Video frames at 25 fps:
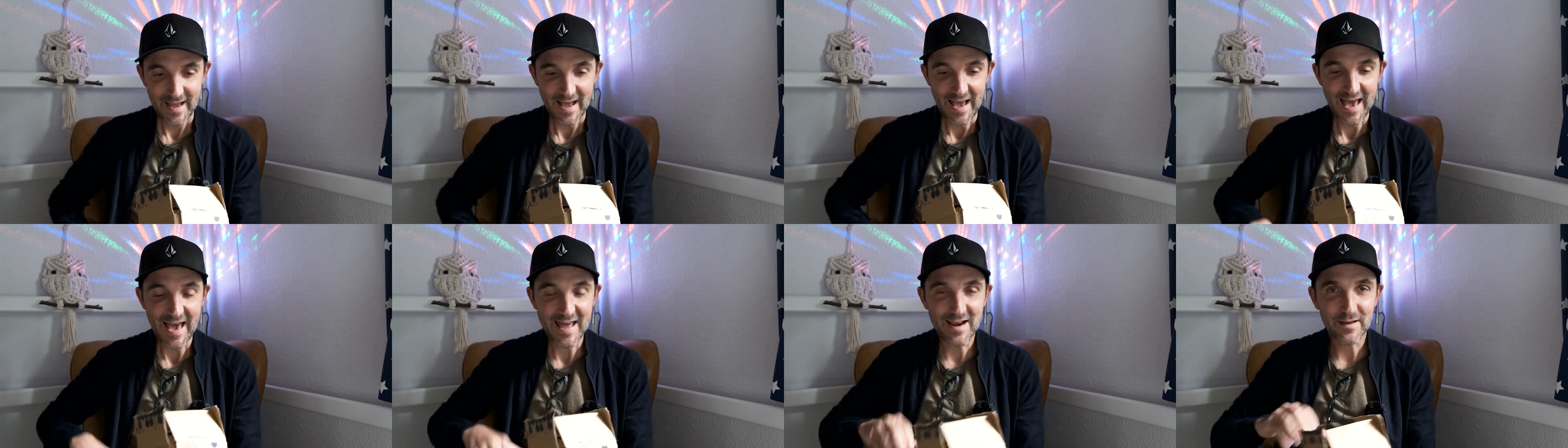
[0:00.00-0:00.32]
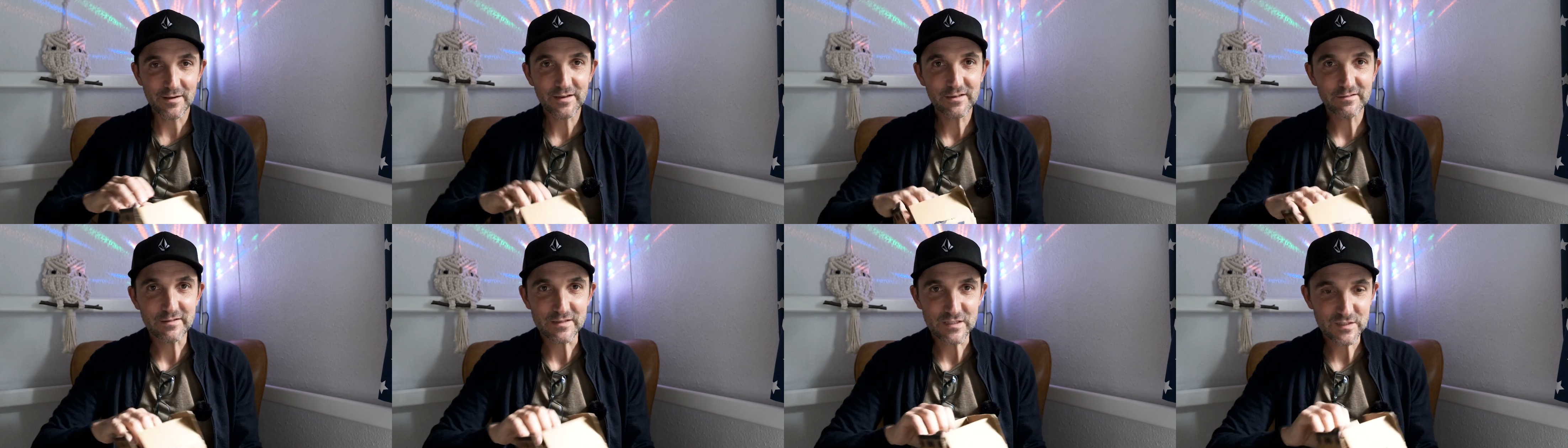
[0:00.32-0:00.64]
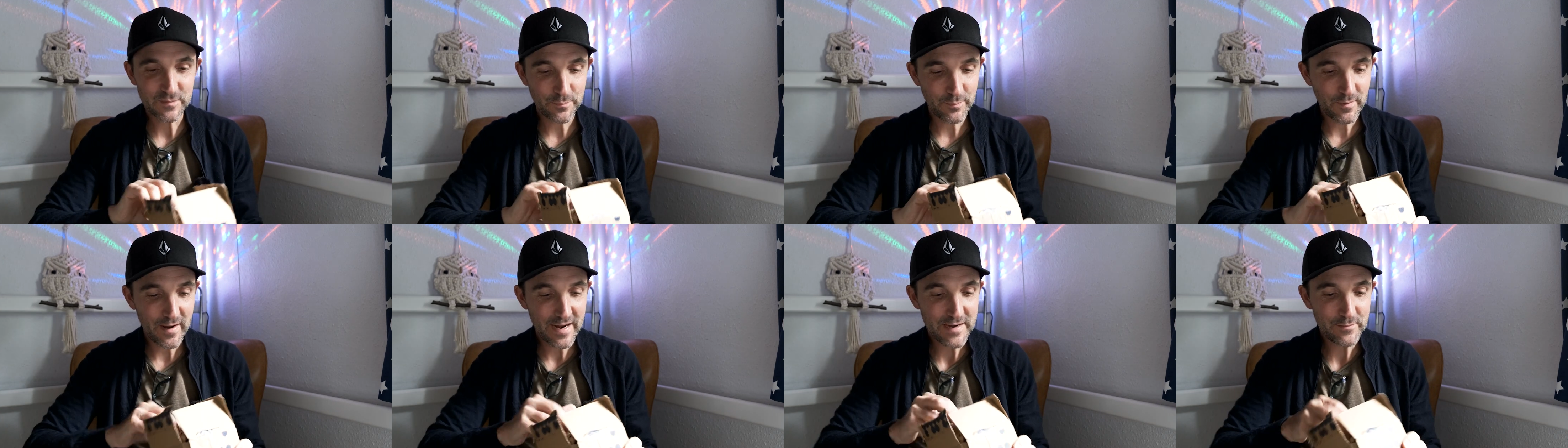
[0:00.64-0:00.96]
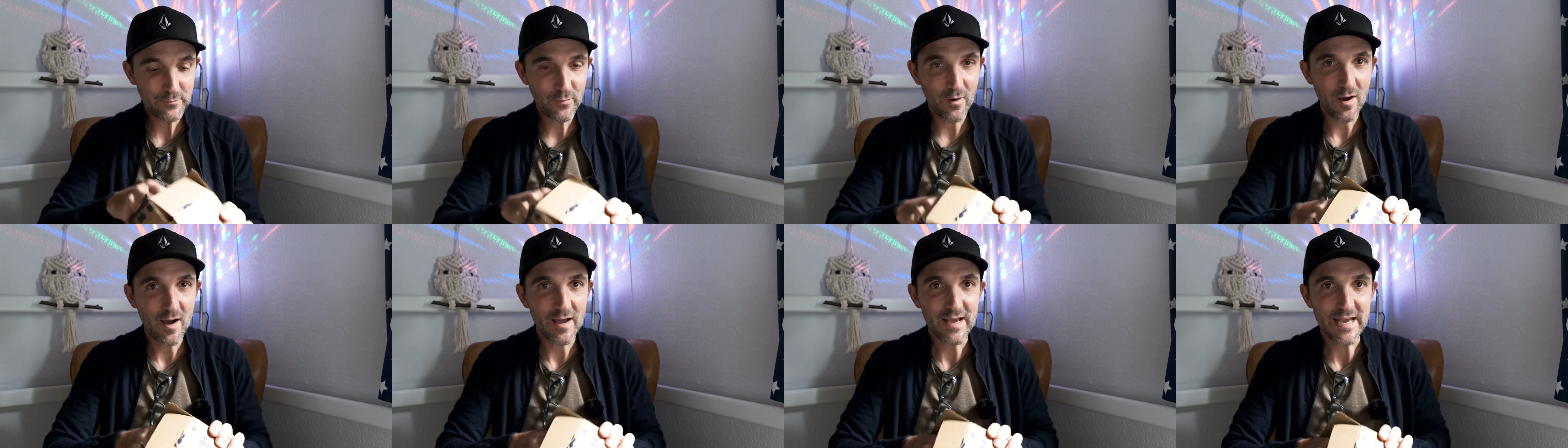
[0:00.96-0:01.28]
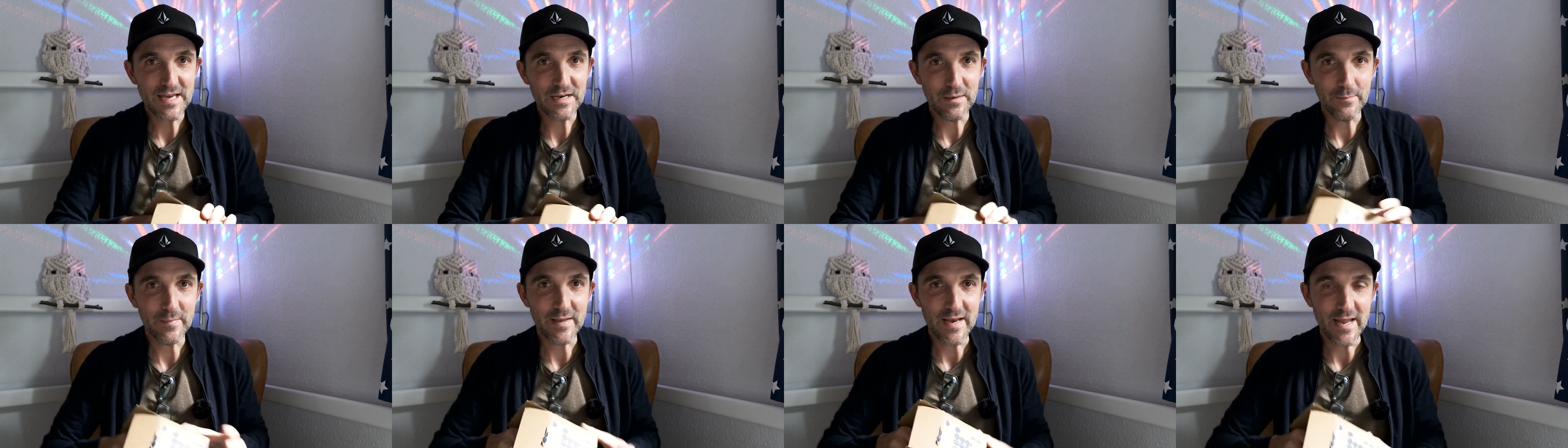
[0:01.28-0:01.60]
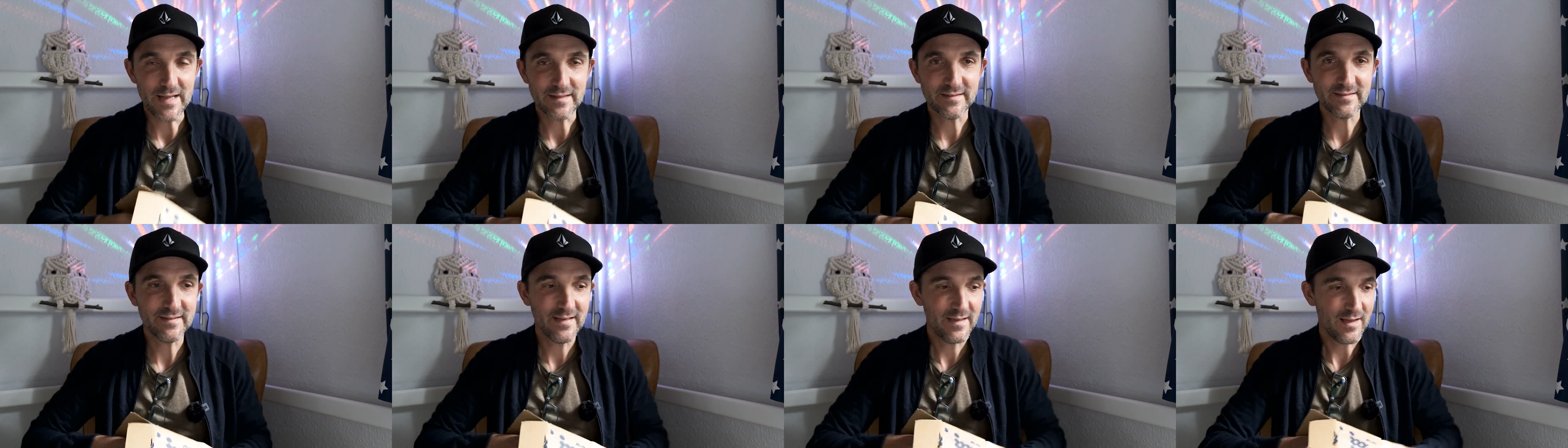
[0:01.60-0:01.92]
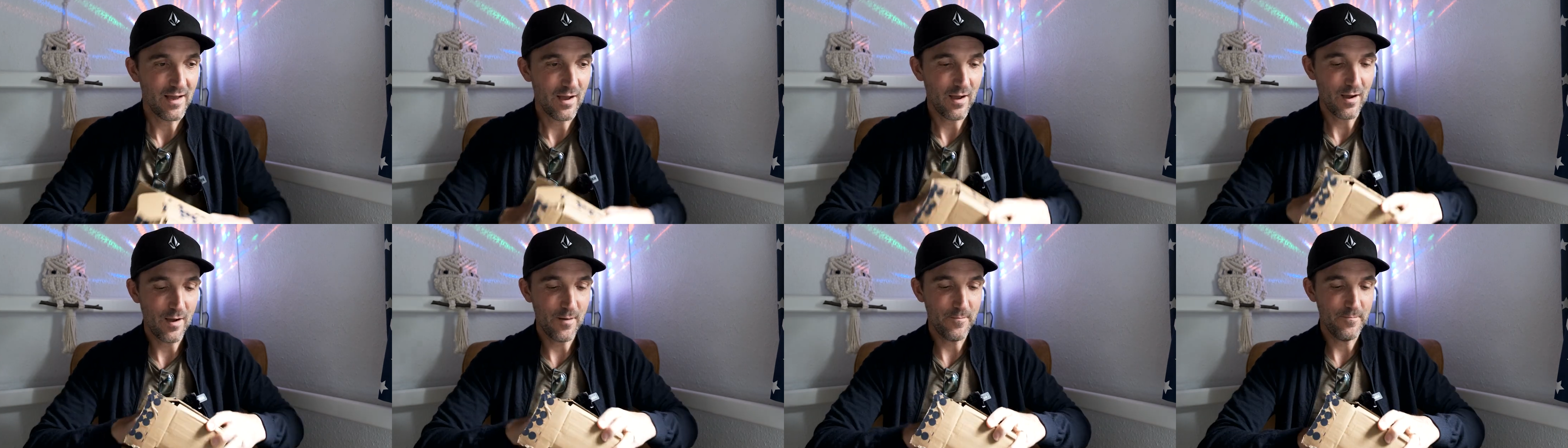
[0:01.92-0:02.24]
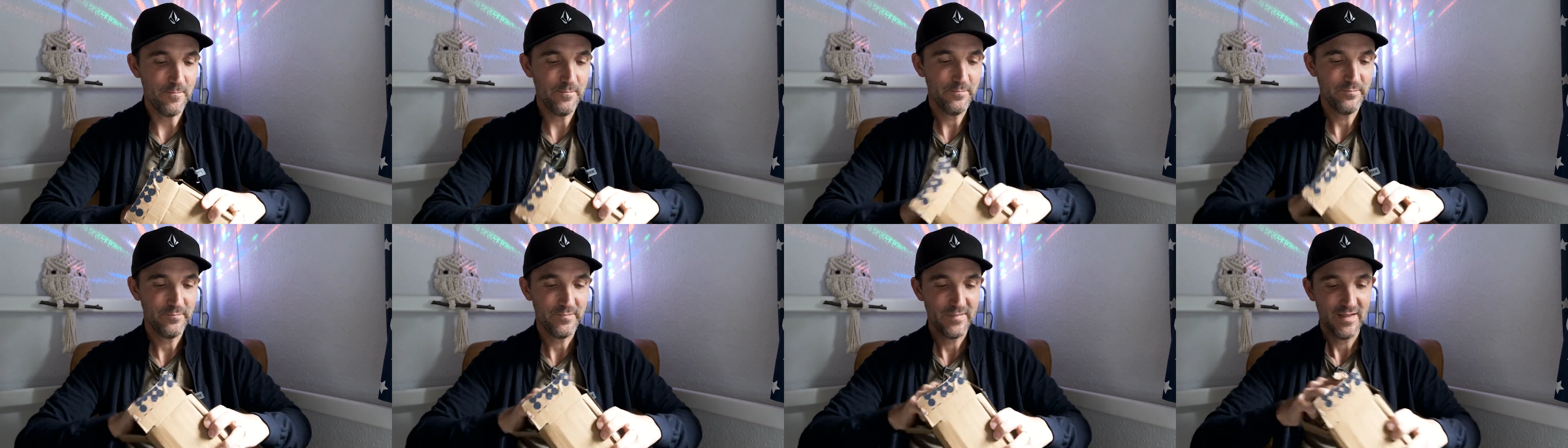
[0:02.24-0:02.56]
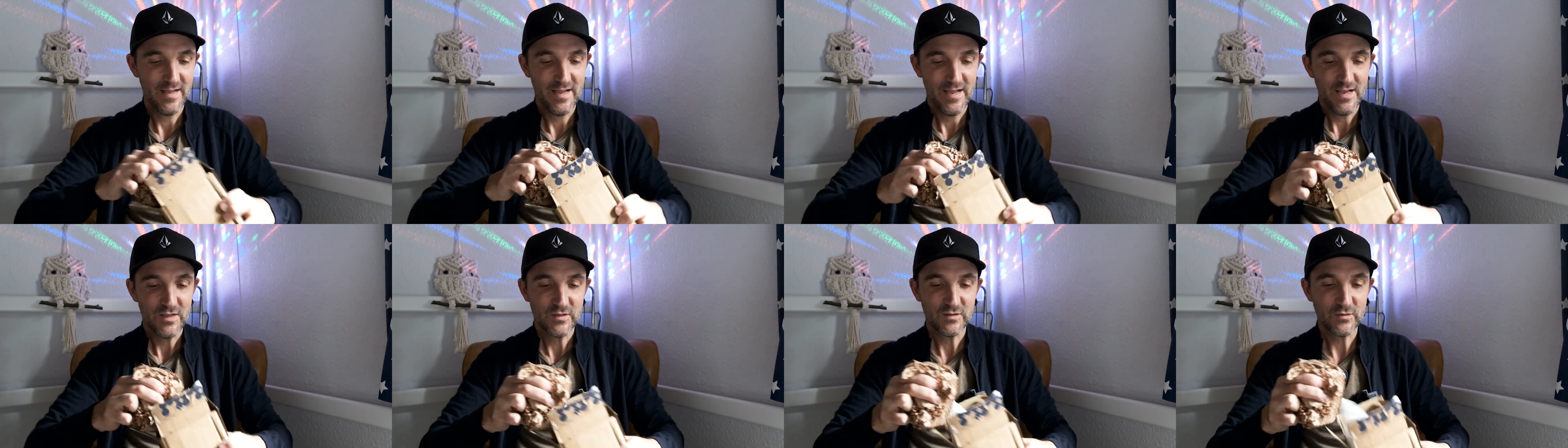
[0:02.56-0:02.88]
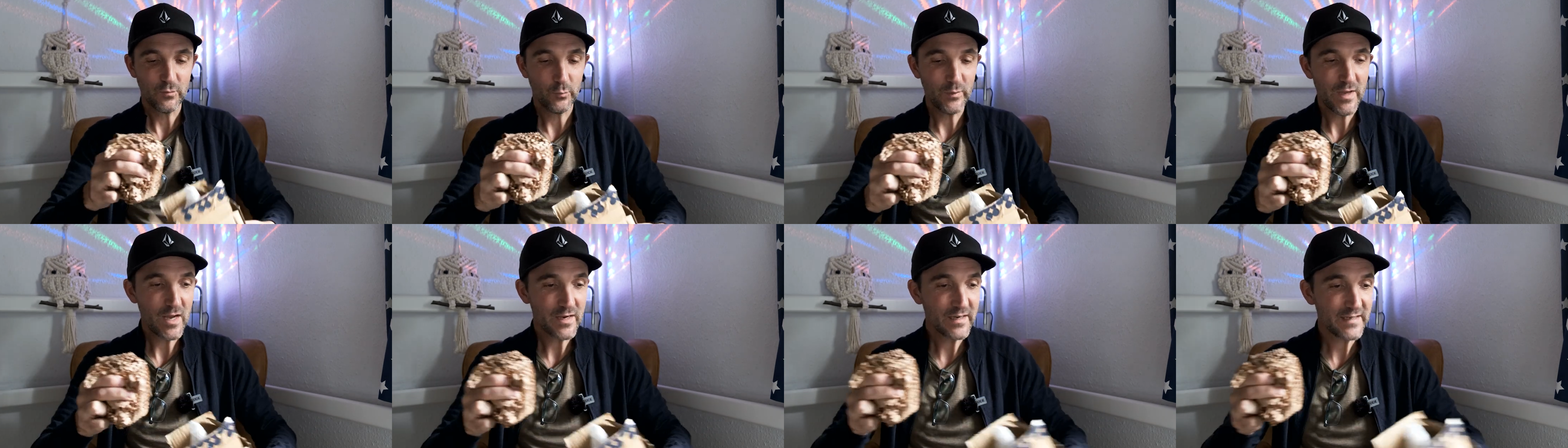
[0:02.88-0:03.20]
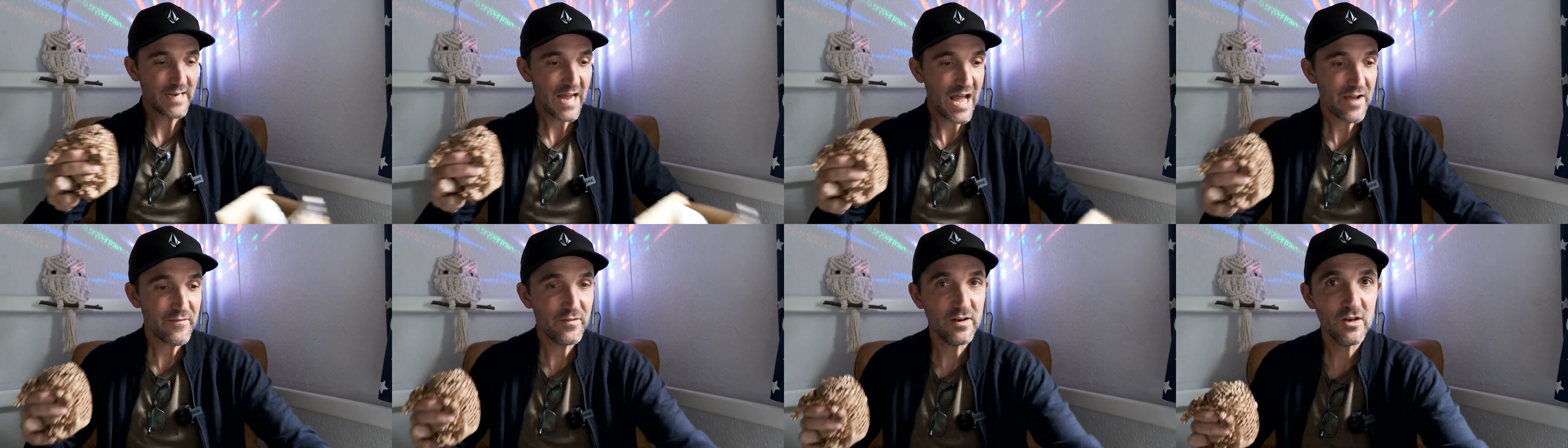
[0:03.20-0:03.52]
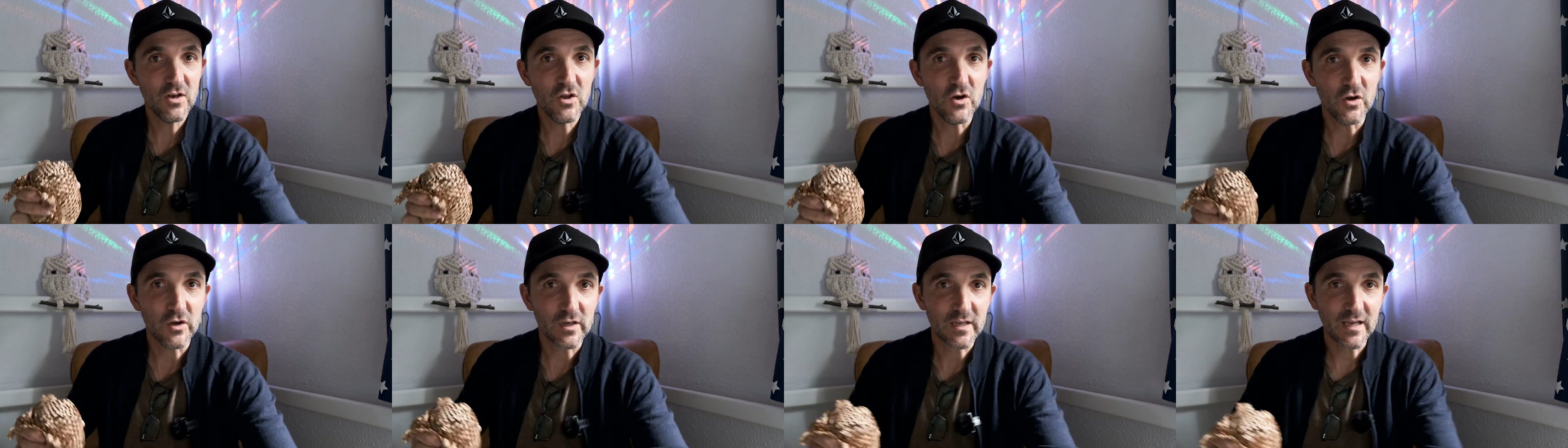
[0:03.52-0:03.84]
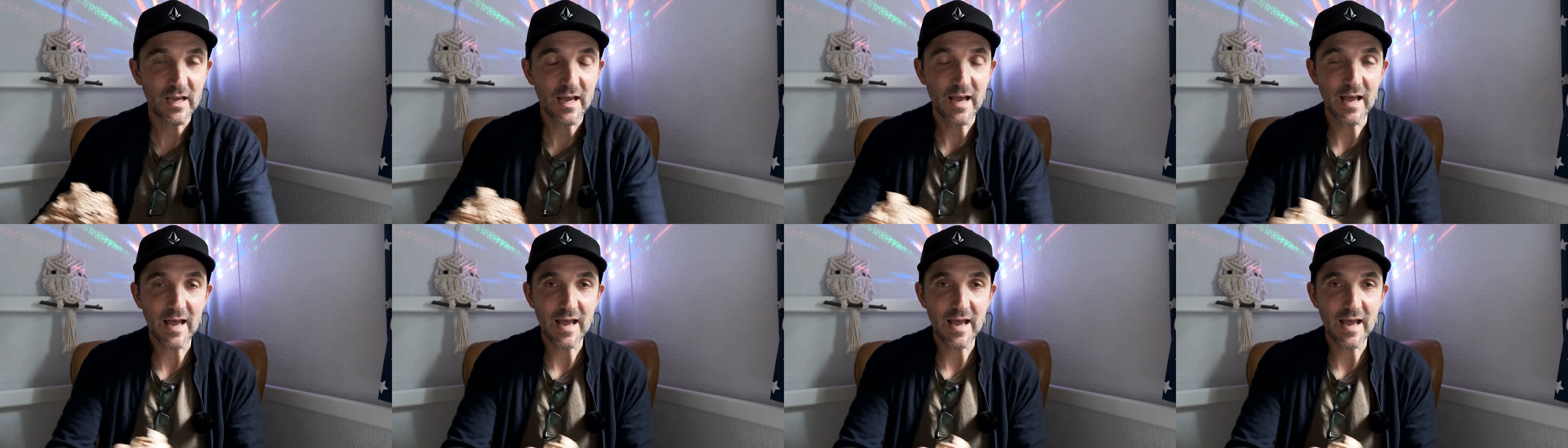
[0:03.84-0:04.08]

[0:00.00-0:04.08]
and I'm going to explain why in a minute. So we are going to have a look